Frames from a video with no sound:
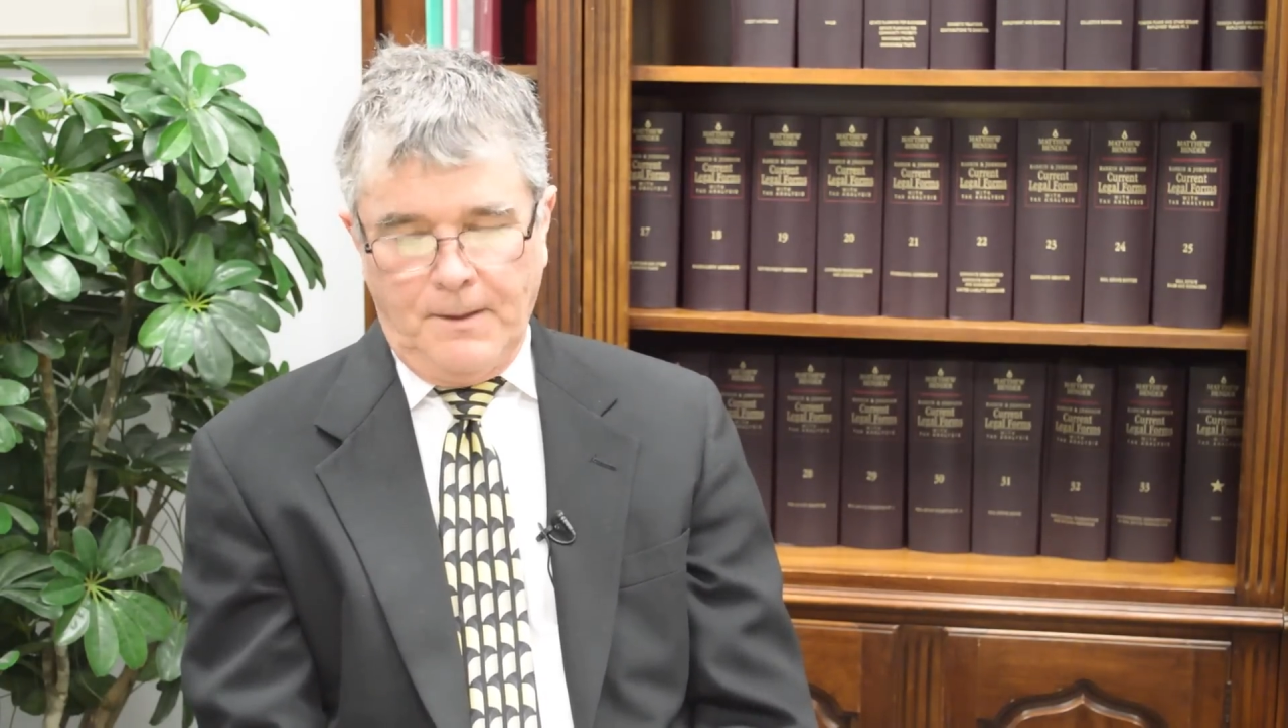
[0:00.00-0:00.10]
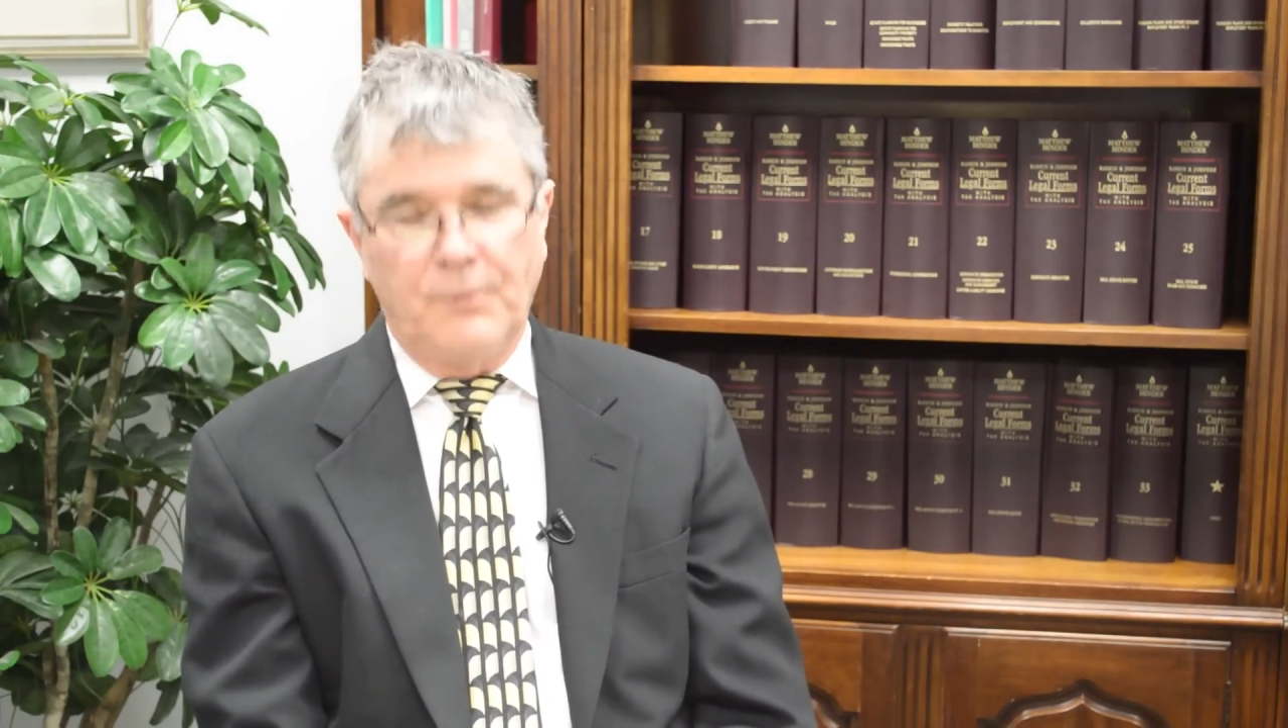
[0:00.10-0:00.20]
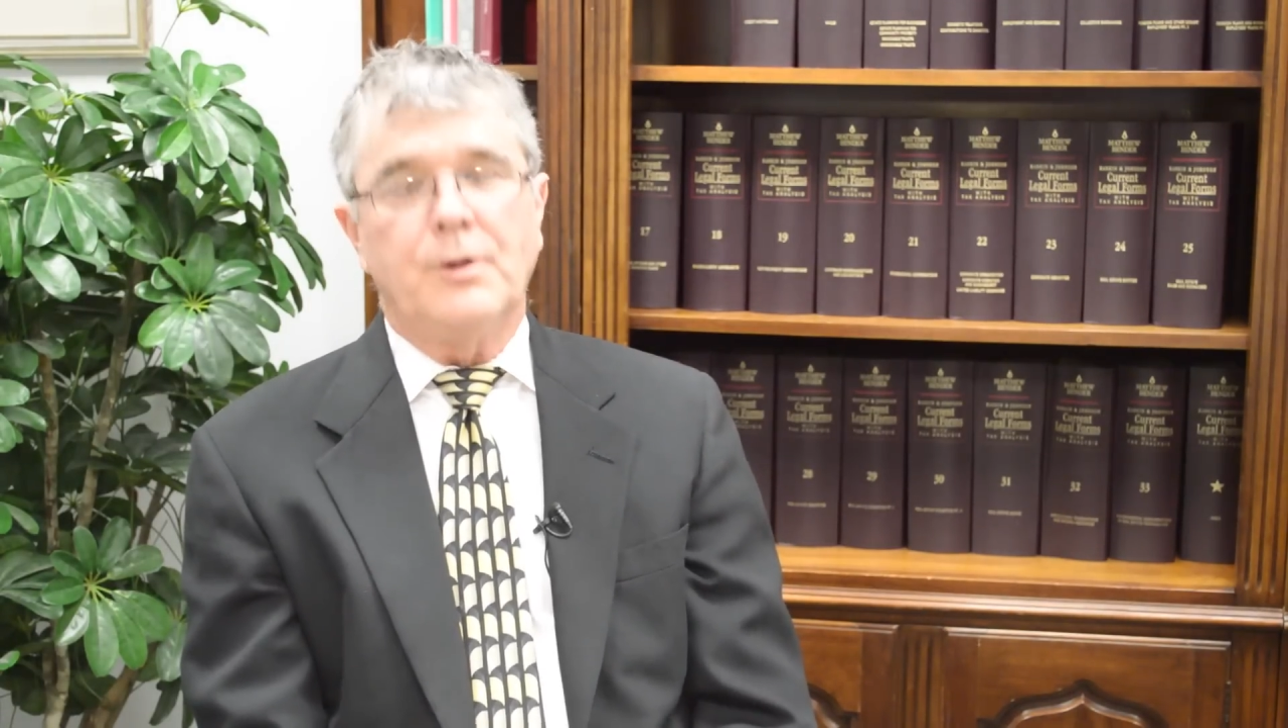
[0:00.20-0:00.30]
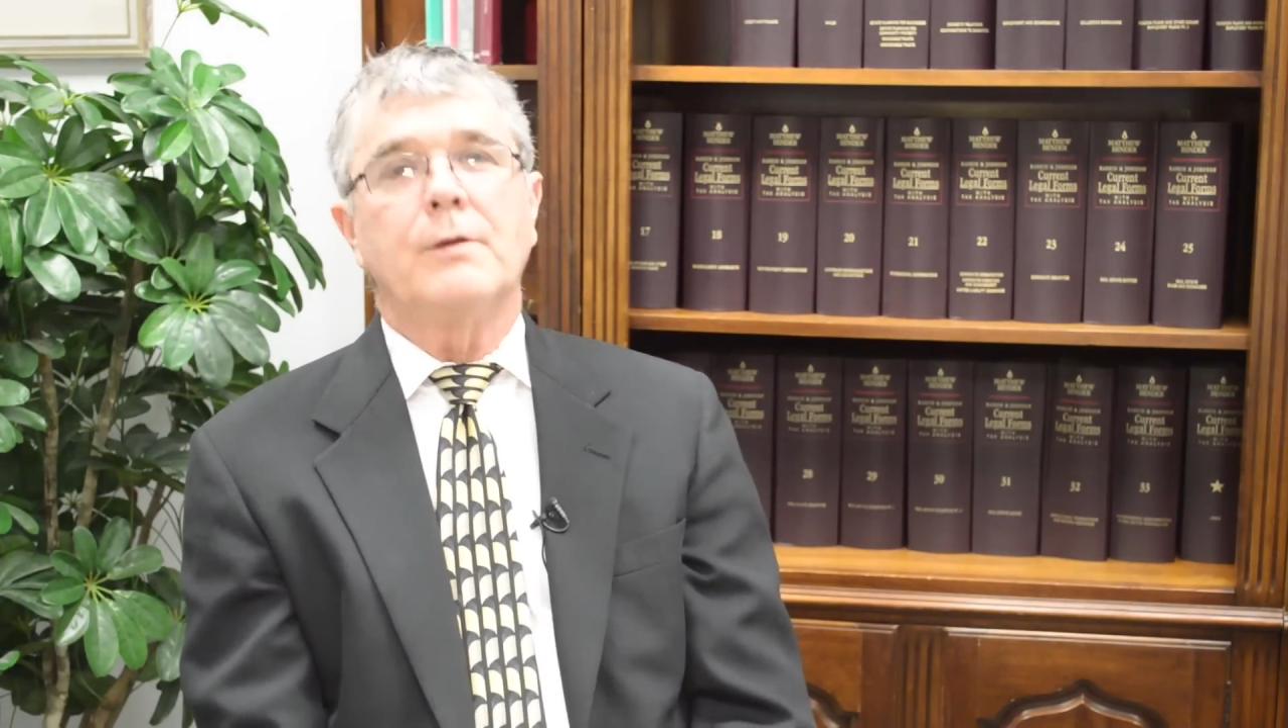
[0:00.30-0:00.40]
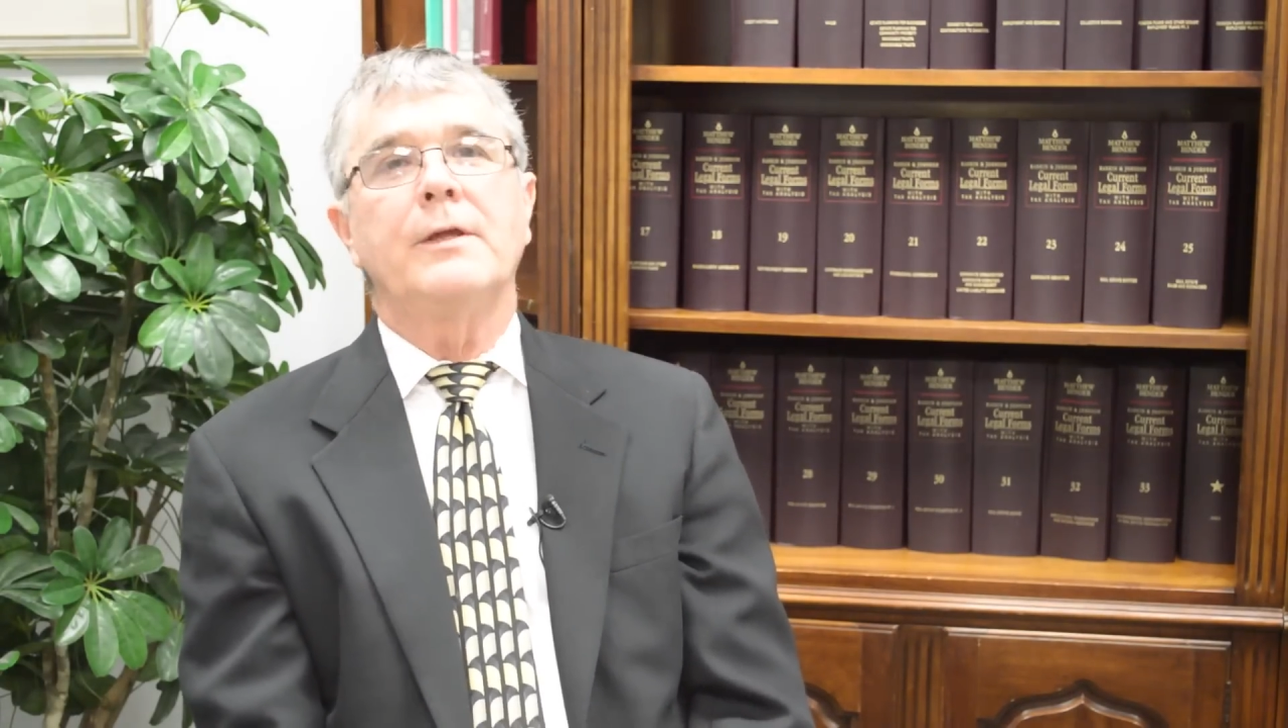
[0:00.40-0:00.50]

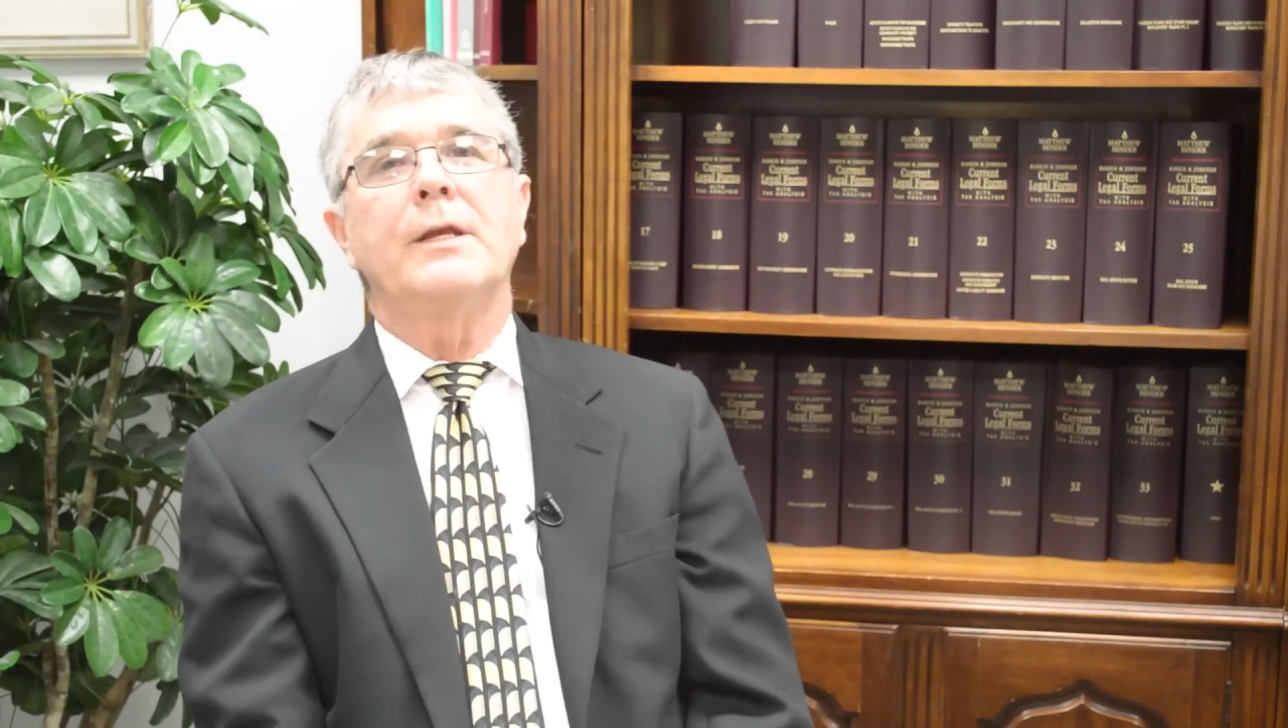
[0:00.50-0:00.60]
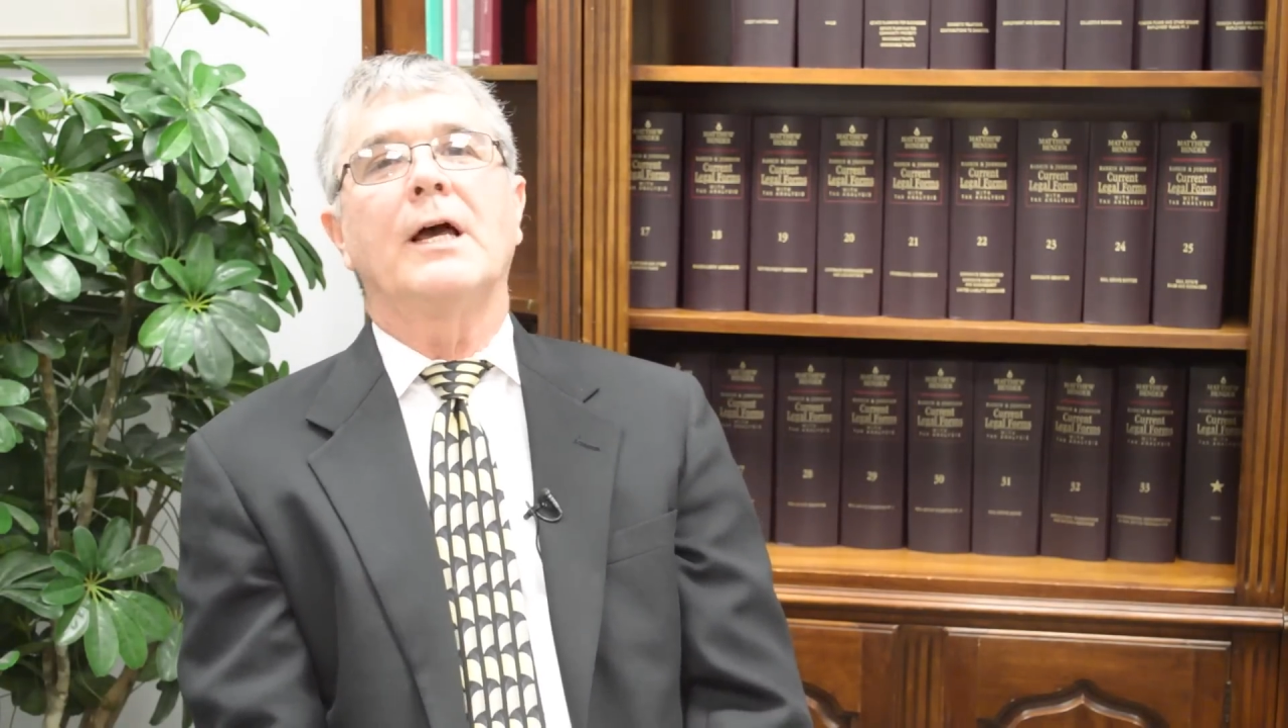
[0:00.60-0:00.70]
Until then,